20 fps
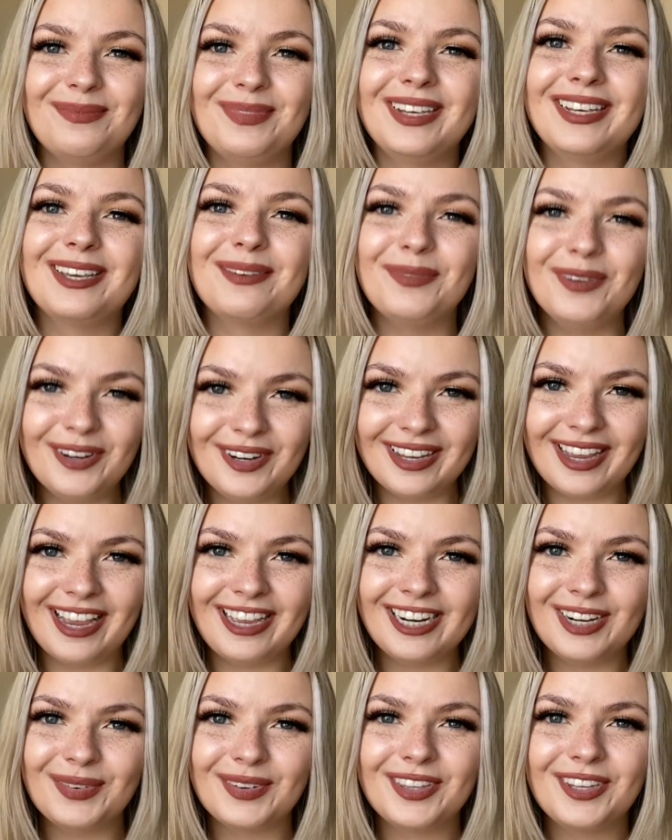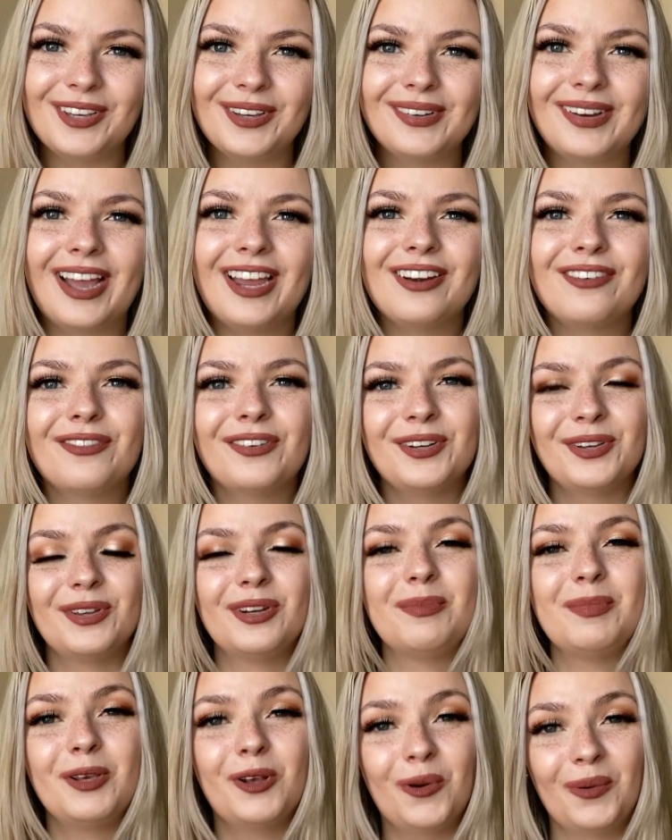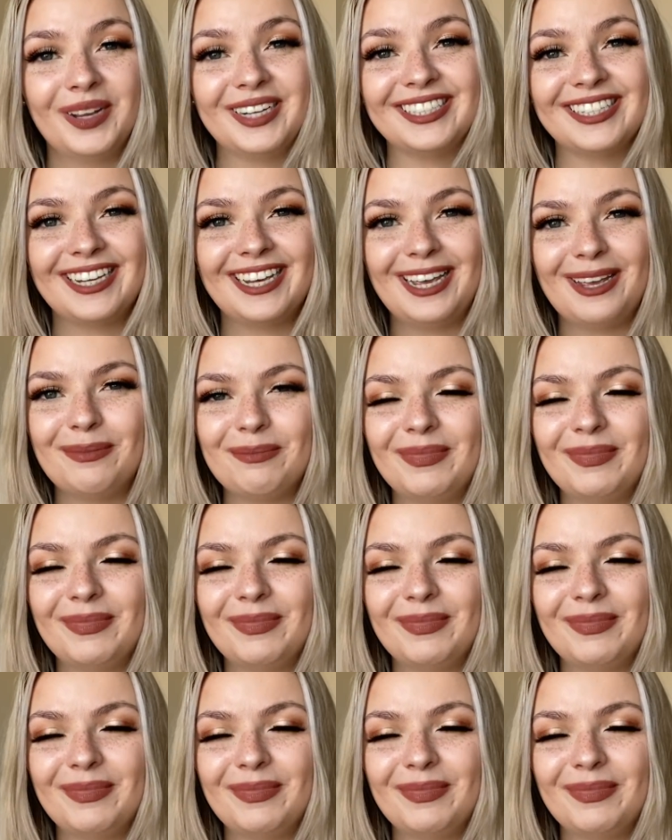be communicating with you and for you to be going to him.